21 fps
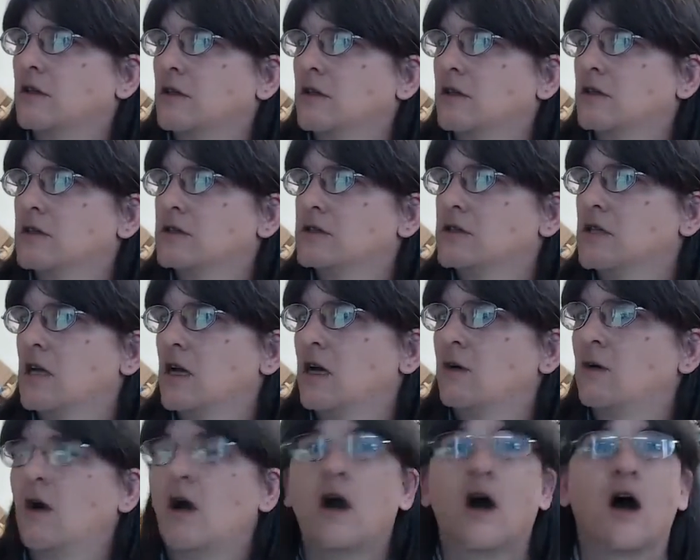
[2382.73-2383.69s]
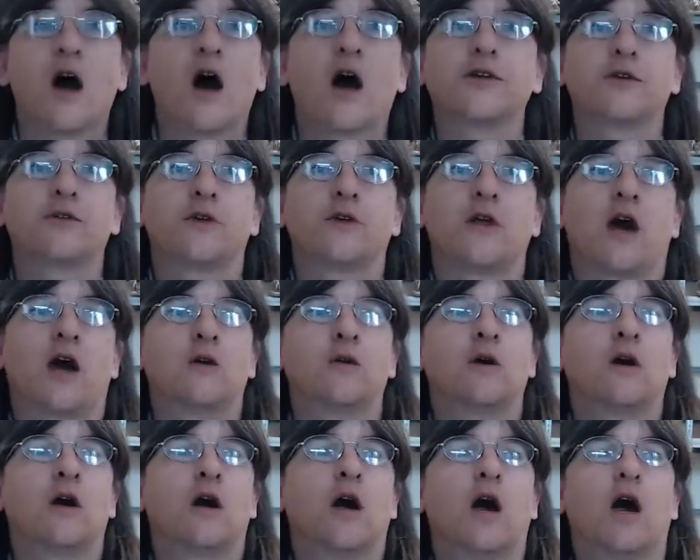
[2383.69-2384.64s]
So I don't
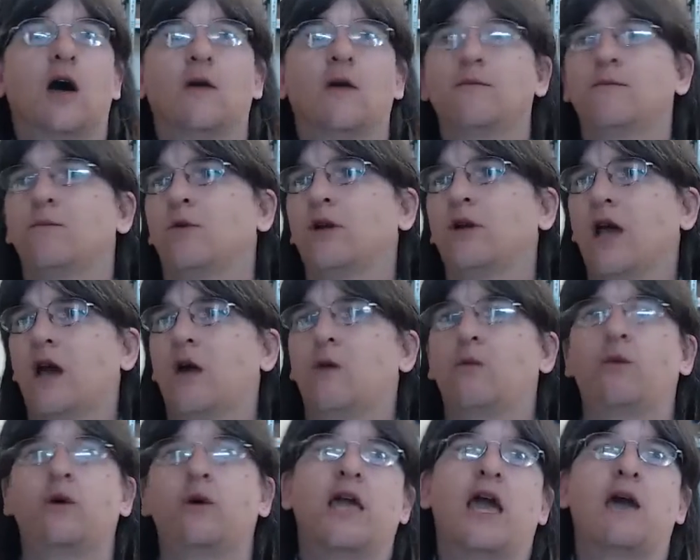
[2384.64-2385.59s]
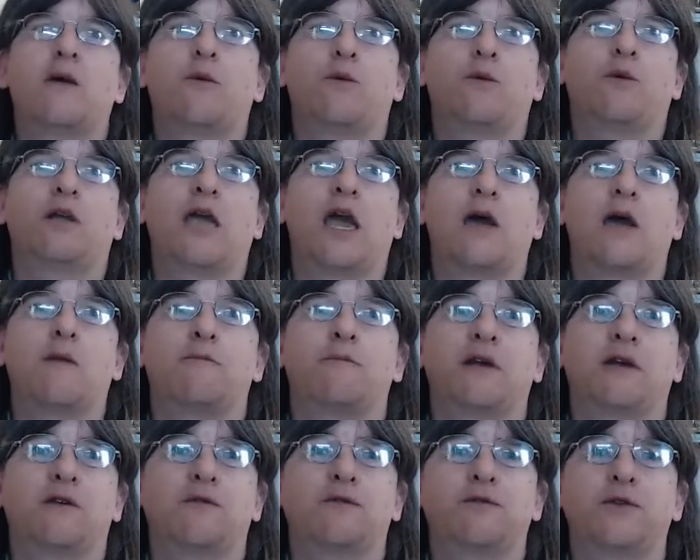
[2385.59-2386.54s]
know. Well, look, we'll get a
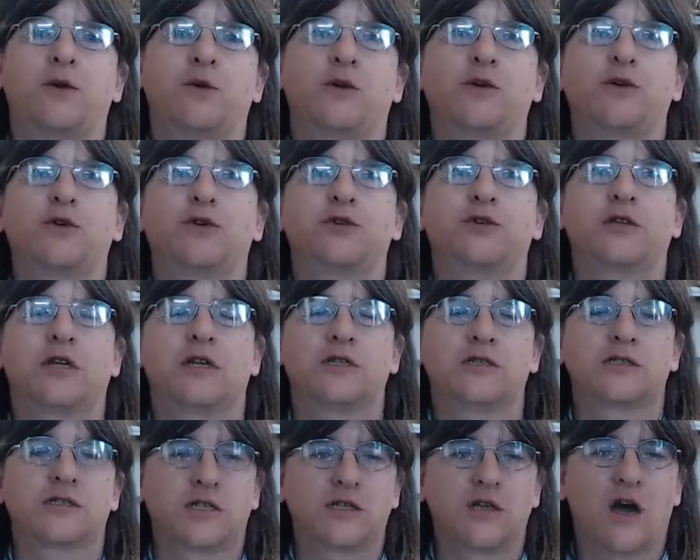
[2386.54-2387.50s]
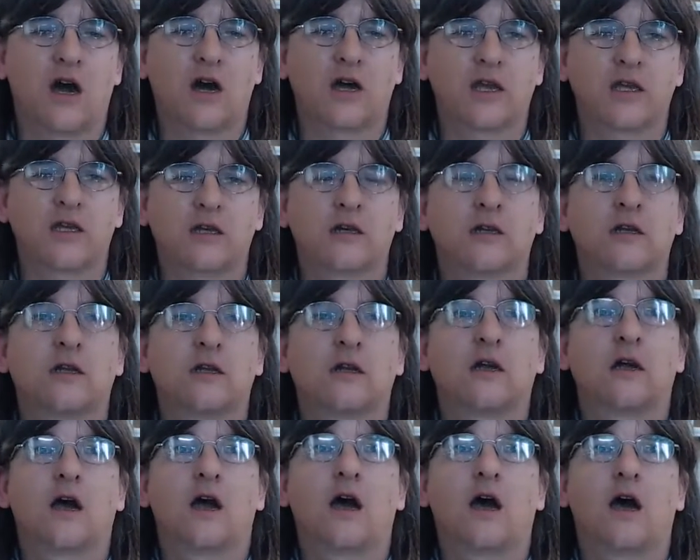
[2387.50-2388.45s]
bigger viewing audience tonight.
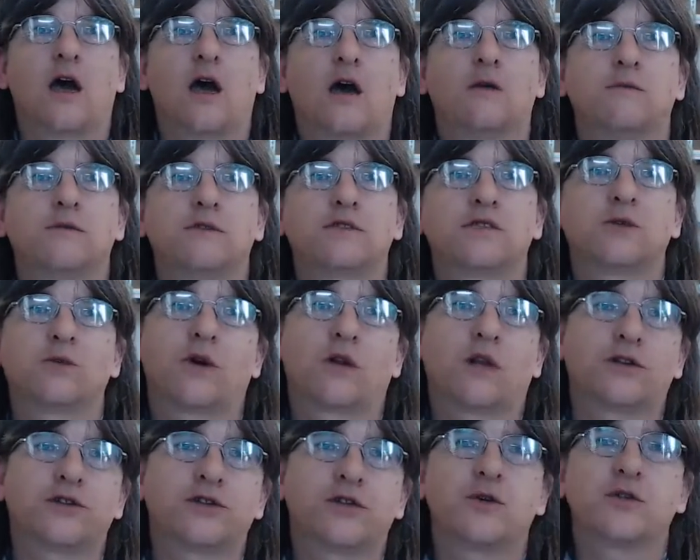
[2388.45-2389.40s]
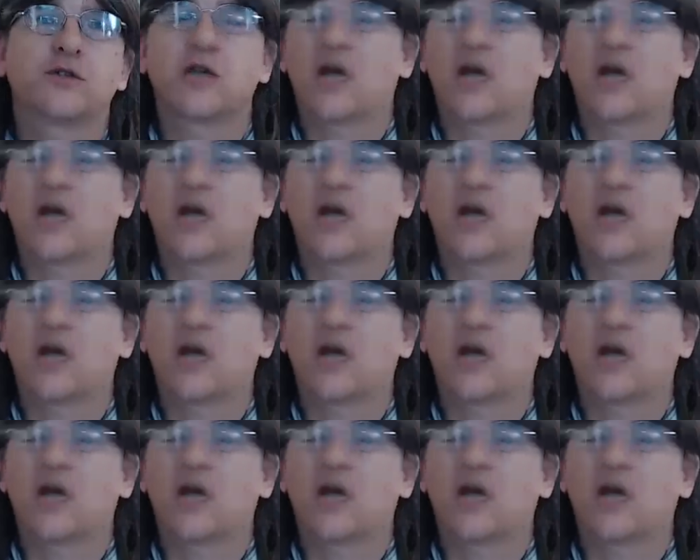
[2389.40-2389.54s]
So what I'll do is I'll